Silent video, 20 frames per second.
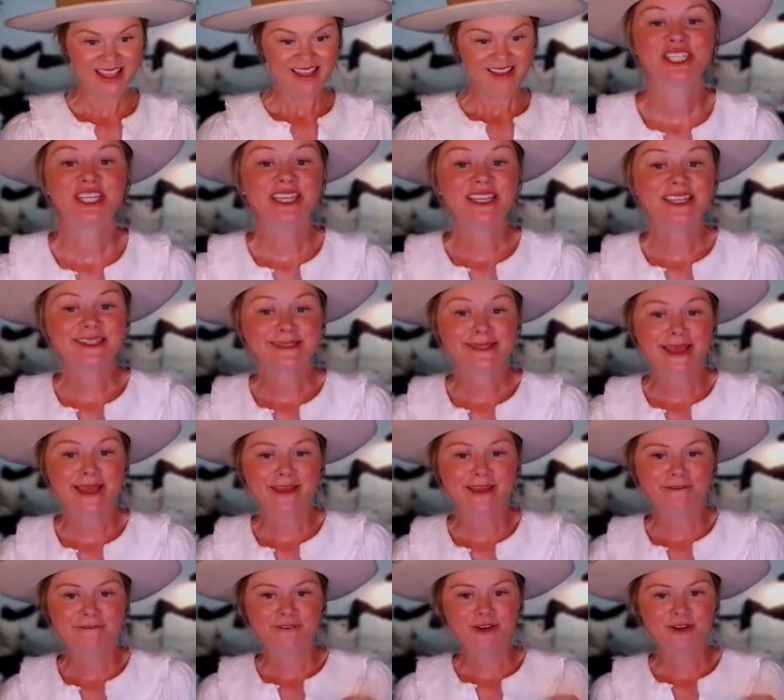She is
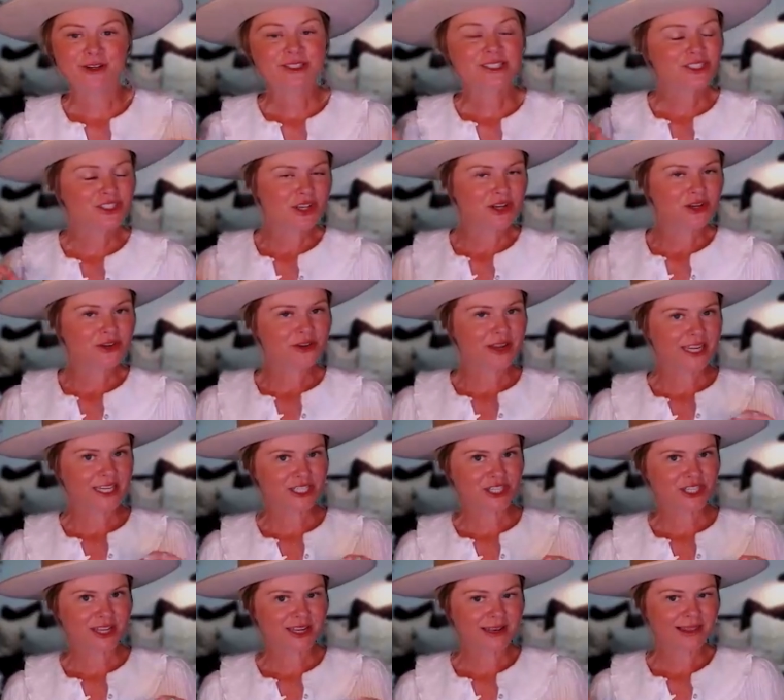a
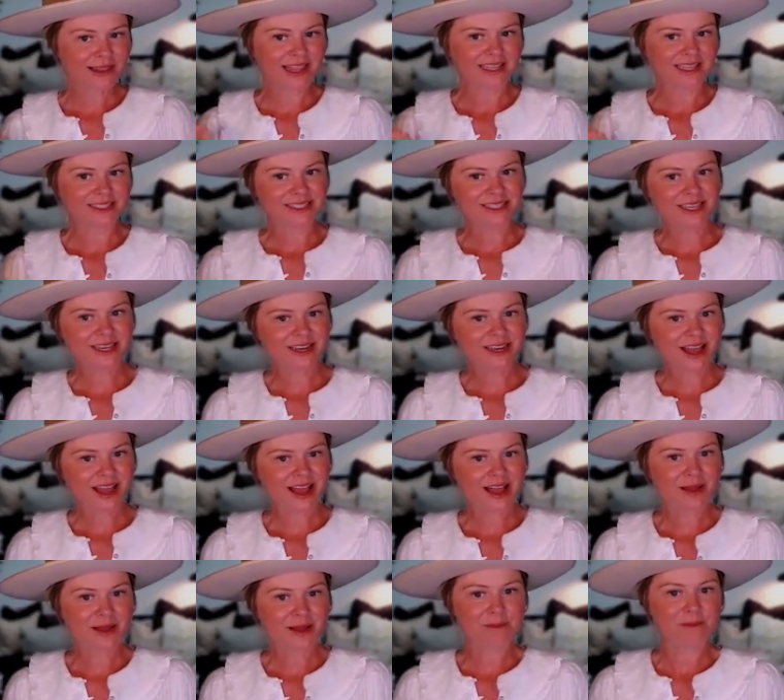first-generation
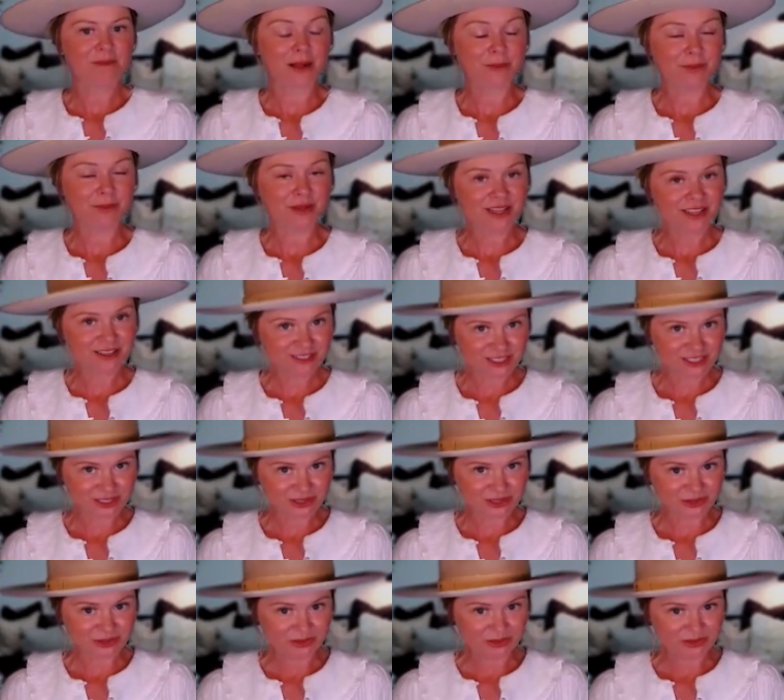Latina mama of
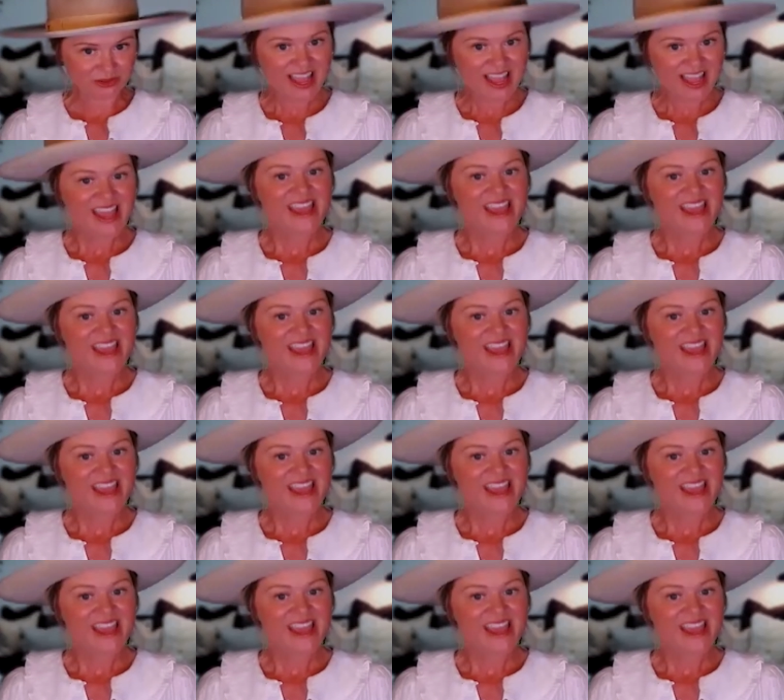two,